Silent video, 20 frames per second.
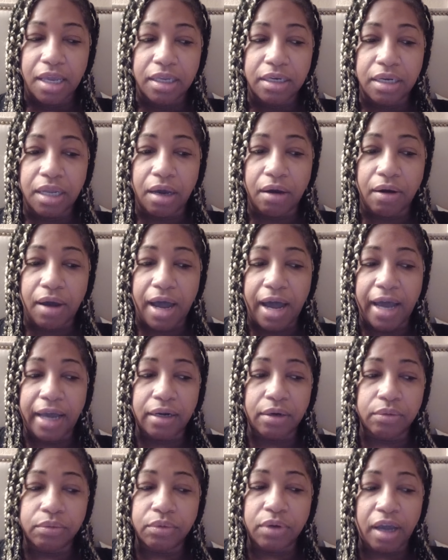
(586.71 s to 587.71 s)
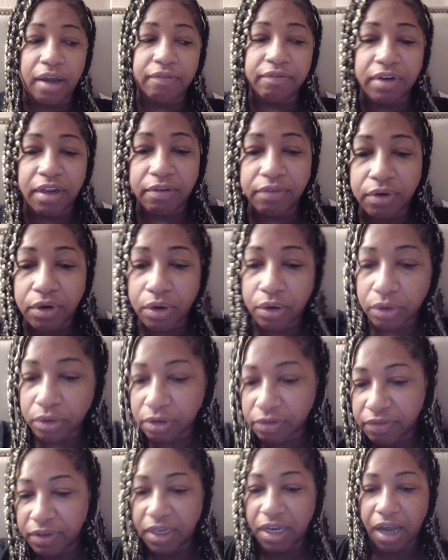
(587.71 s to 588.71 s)
Now, I don't I've never heard
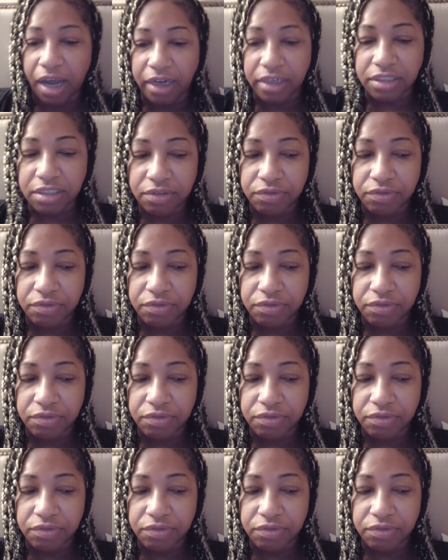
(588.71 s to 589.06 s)
of a goddess